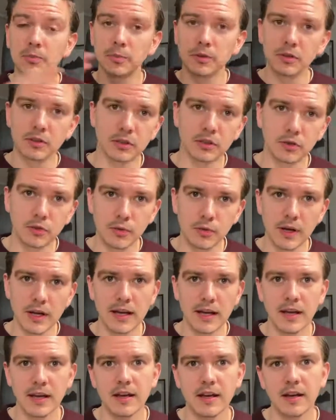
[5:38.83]
to do
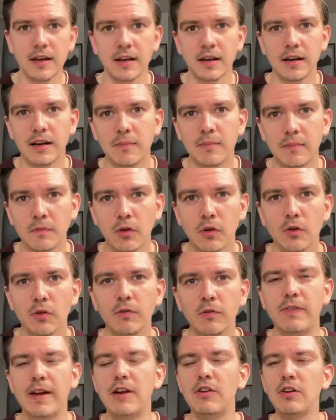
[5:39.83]
a
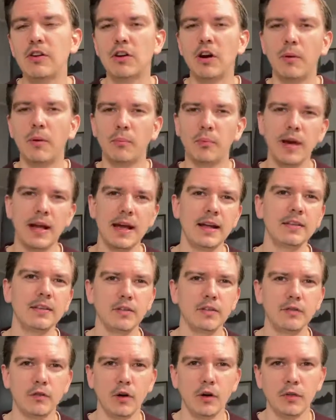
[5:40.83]
very
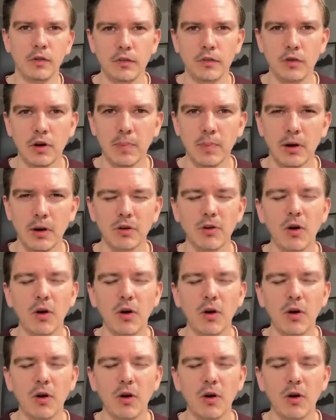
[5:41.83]
comprehensive overview about